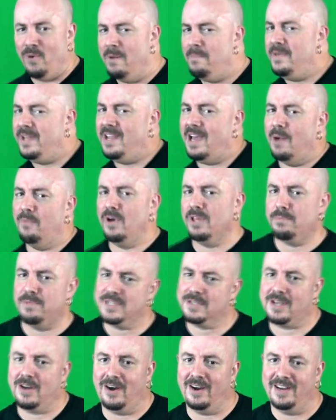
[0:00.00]
One minute I'm with
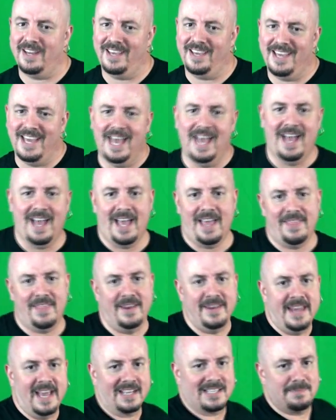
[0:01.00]
Biscardi, the
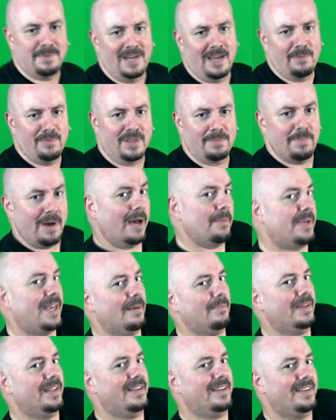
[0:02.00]
next minute I'm with Bob
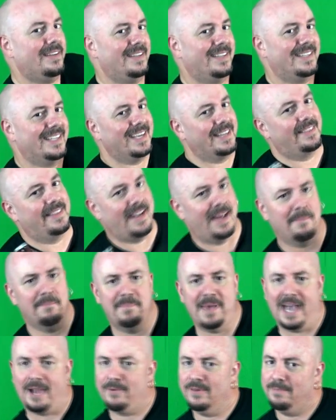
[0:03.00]
Gimlin, then I'm
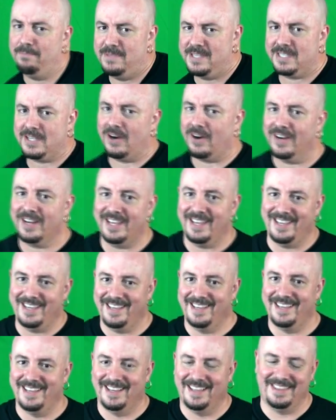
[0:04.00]
back with Biscardi,
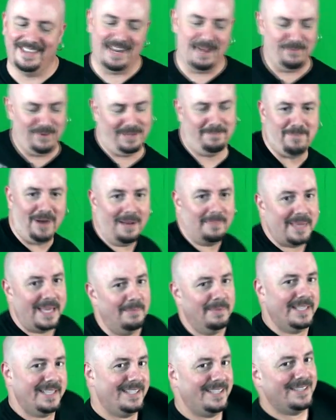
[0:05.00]
then I'm with Bob
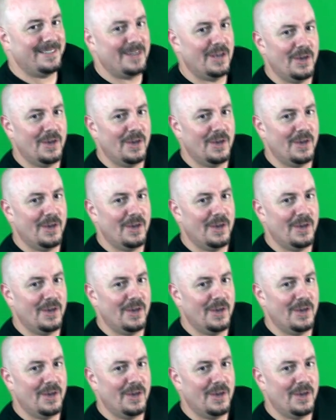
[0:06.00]
Gimlin.